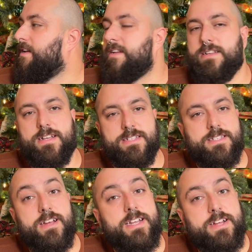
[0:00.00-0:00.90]
because
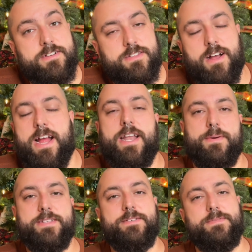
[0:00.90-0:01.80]
it's not here as long.
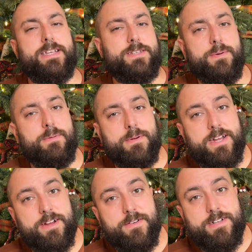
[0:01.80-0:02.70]
Anyways, that's not what we're
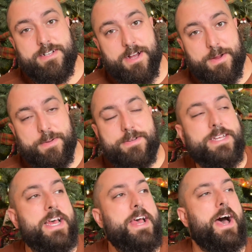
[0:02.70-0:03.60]
here to talk about.
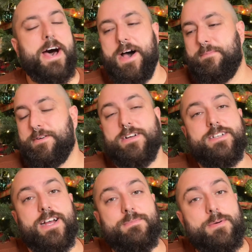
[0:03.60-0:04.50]
We're going to
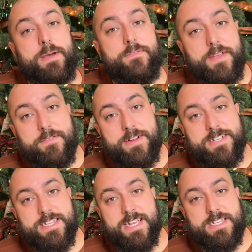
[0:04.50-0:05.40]
talk about my
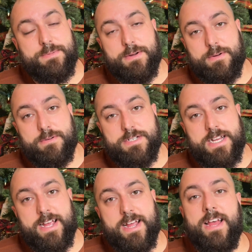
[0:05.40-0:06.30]
favorite things about
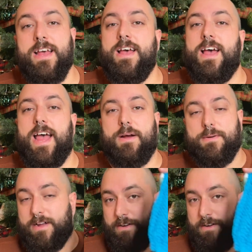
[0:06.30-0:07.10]
crochet, and we're going to